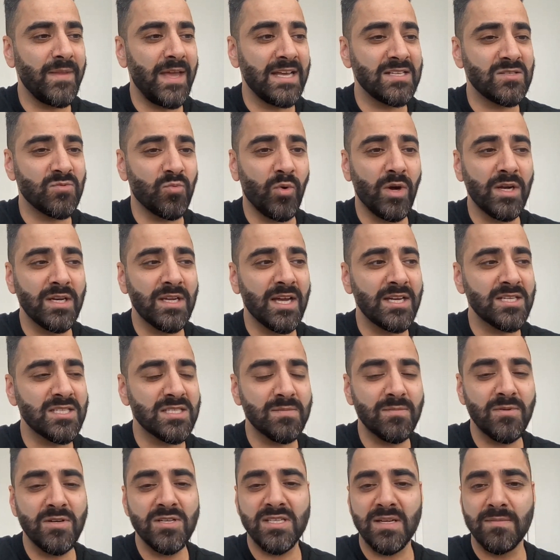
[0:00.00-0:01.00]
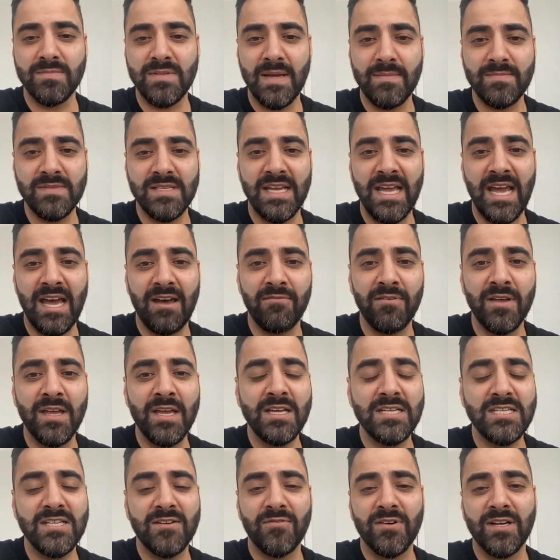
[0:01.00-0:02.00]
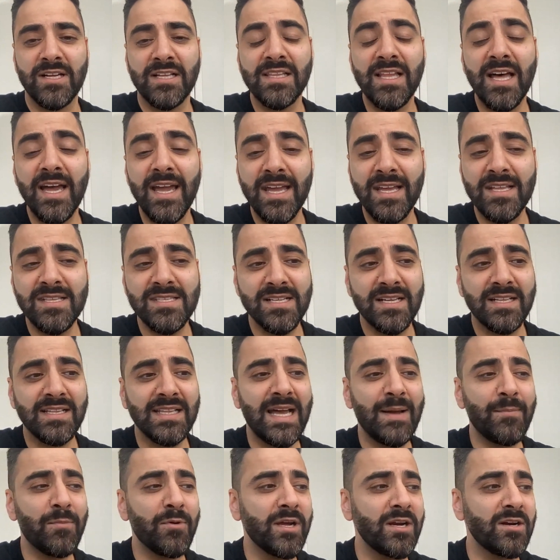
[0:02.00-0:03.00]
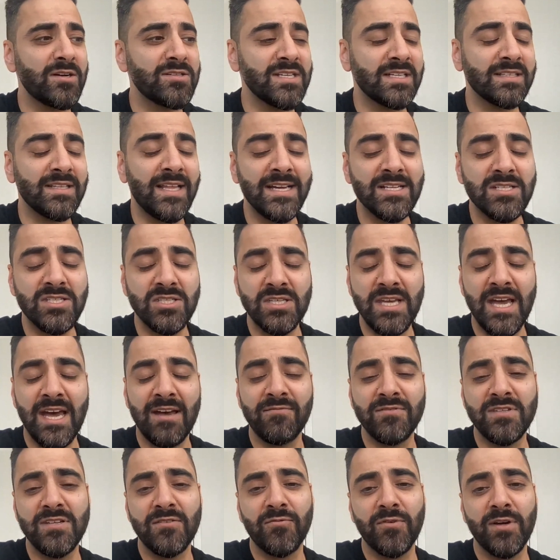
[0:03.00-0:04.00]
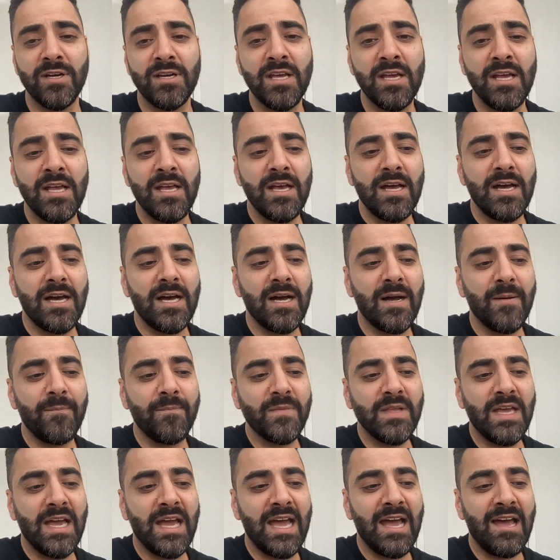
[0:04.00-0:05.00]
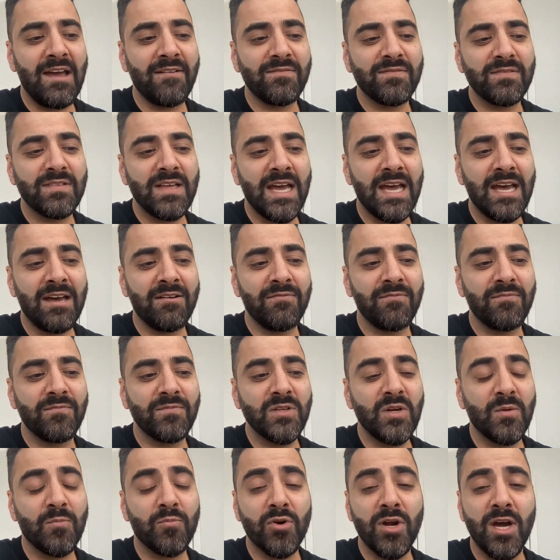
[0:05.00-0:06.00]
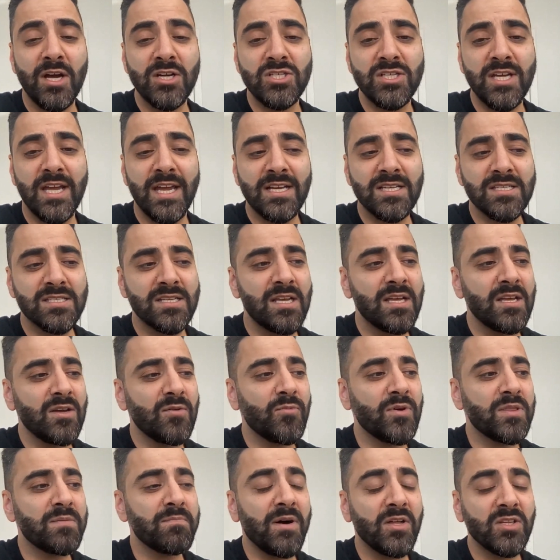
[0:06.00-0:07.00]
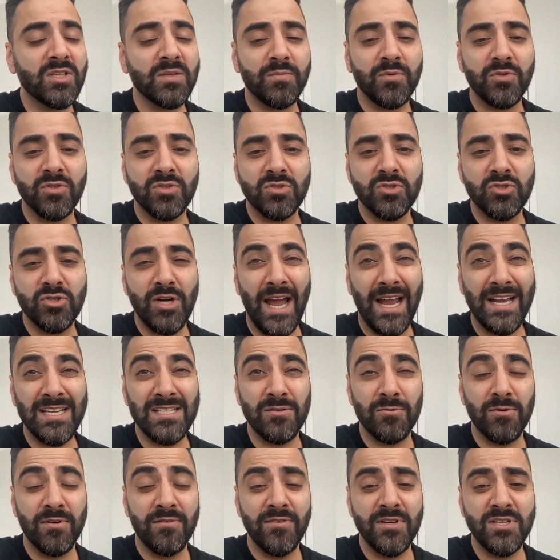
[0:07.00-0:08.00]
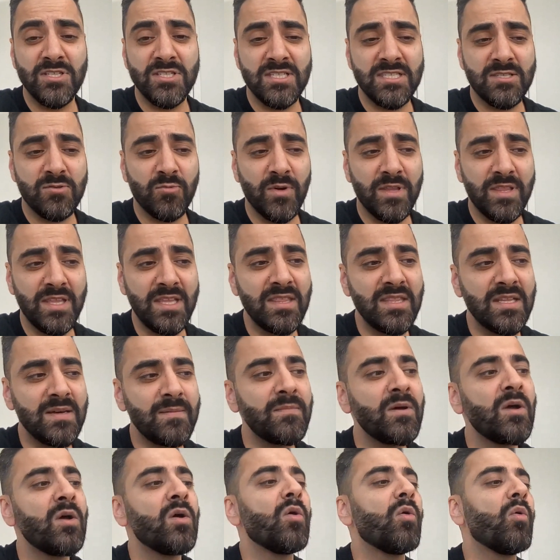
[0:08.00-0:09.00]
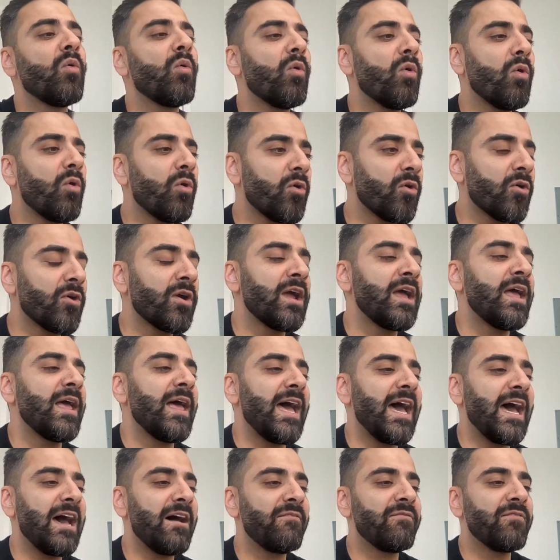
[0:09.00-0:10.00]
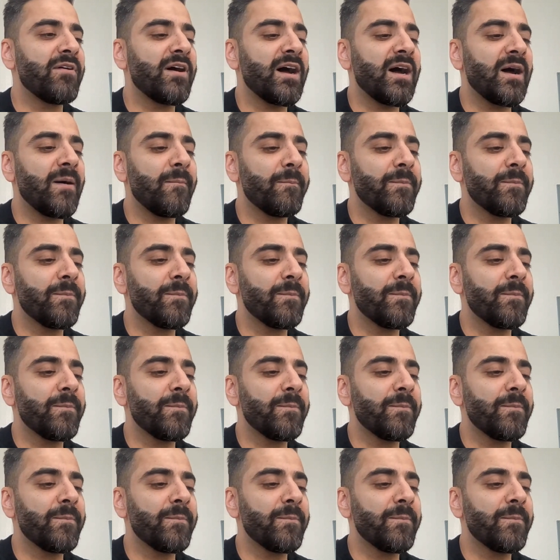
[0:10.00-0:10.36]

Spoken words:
as one customer, sometimes they have different clients and collaborators that like to have different have projects with multiple tracks and revisions within them, or have